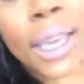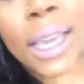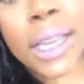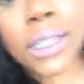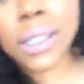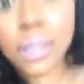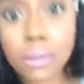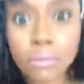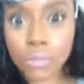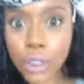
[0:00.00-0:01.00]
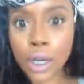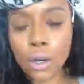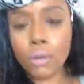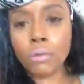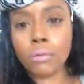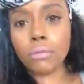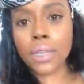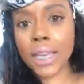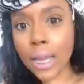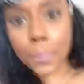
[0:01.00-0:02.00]
is, you know,
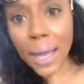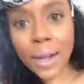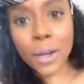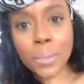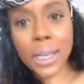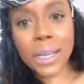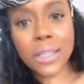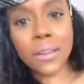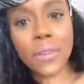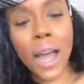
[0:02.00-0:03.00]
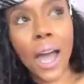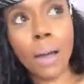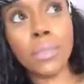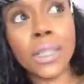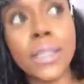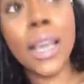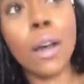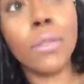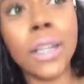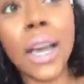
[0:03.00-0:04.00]
getting better because of I'm just
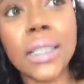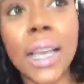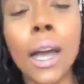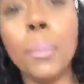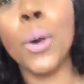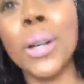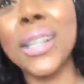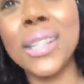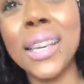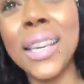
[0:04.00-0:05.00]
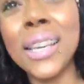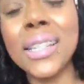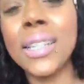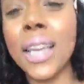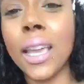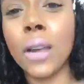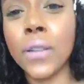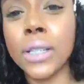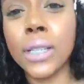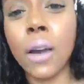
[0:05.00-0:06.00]
now realizing how important it is to take care of
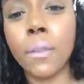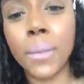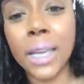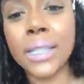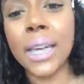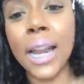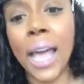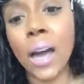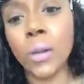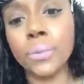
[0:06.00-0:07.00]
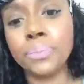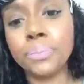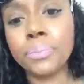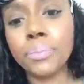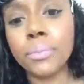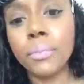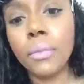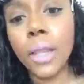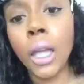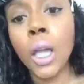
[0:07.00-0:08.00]
yourself from the inside out.
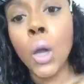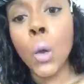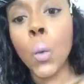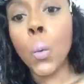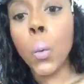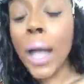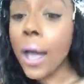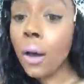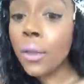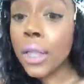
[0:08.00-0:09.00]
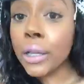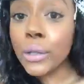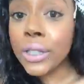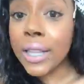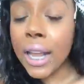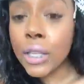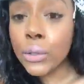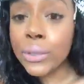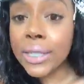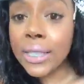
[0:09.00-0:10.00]
Well, the lotion that I
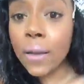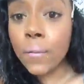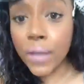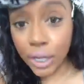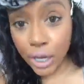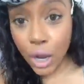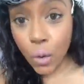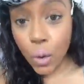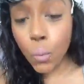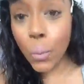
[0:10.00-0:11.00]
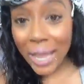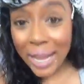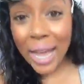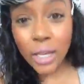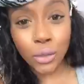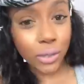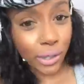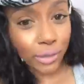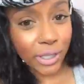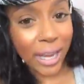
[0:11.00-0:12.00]
use is Aveeno when I use
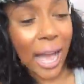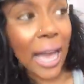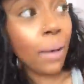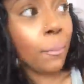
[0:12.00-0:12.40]
lotion. I